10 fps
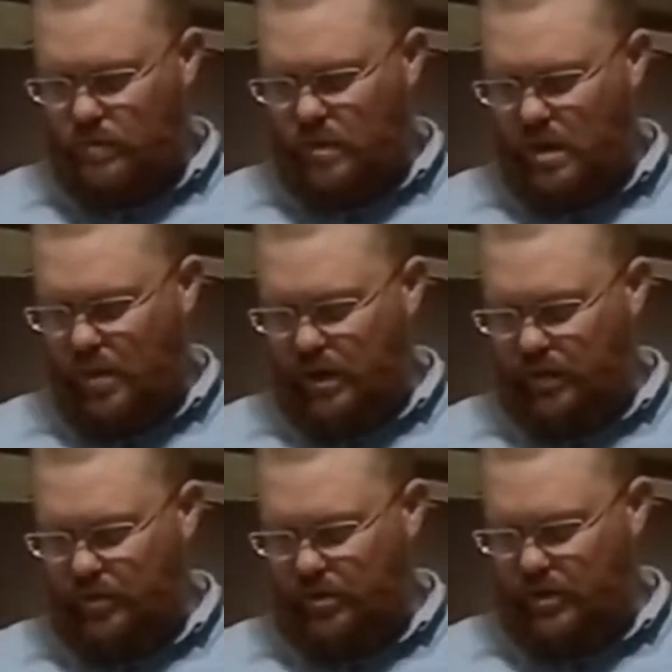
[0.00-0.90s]
Now while
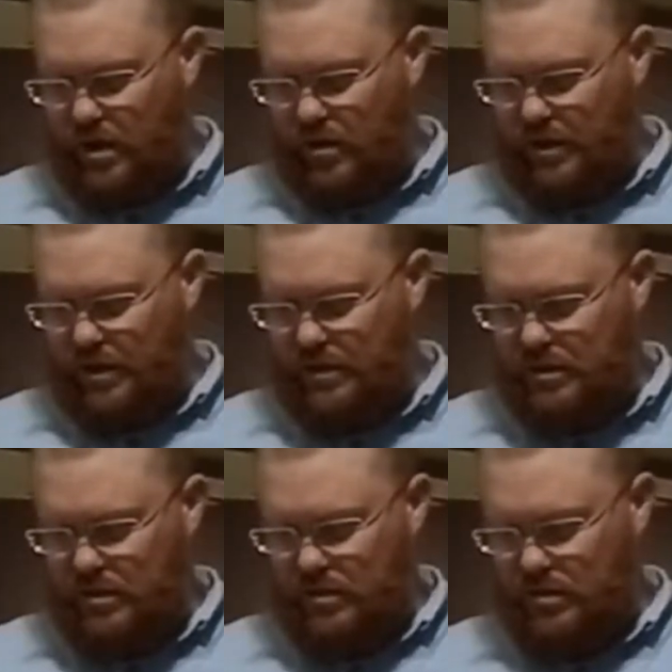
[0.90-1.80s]
I'm doing all
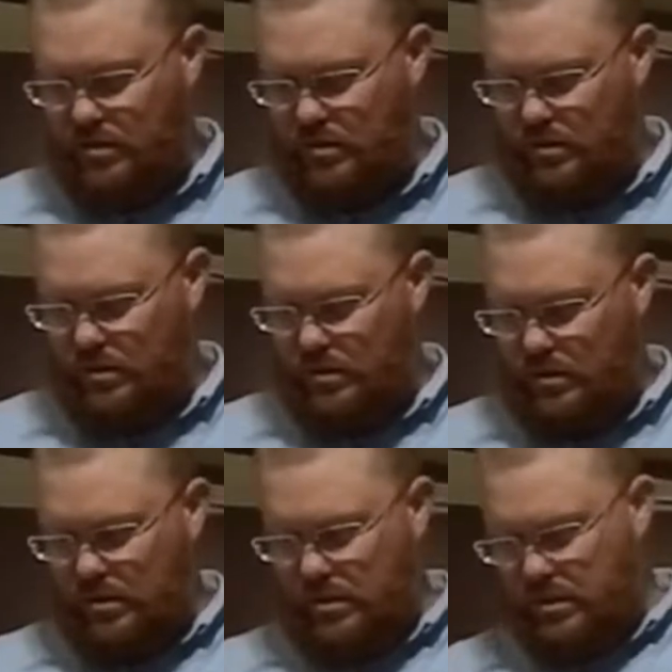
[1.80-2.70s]
this,
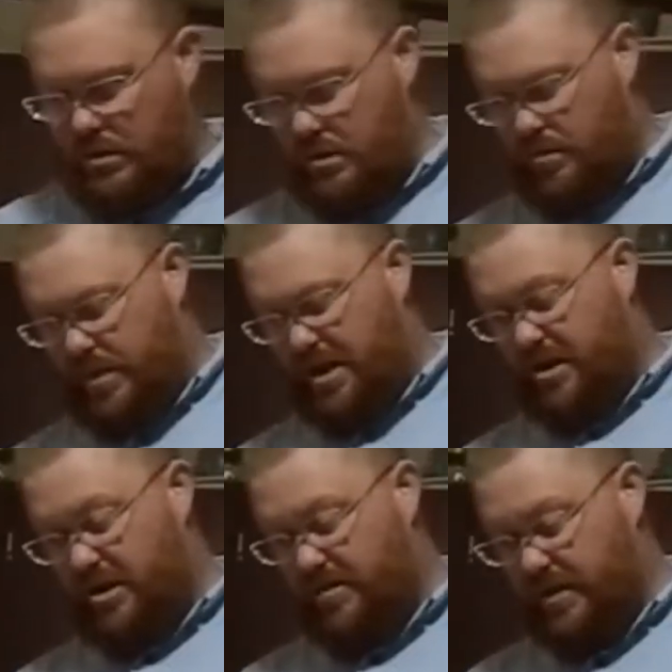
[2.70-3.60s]
my
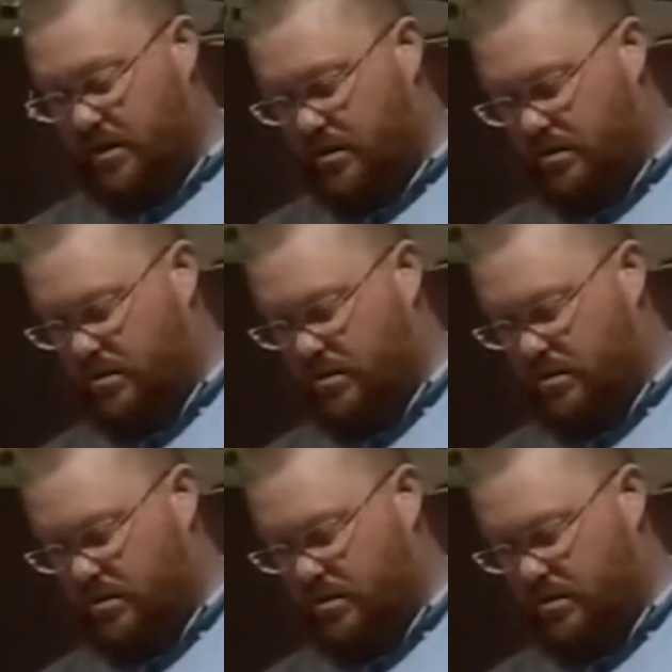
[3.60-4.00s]
oven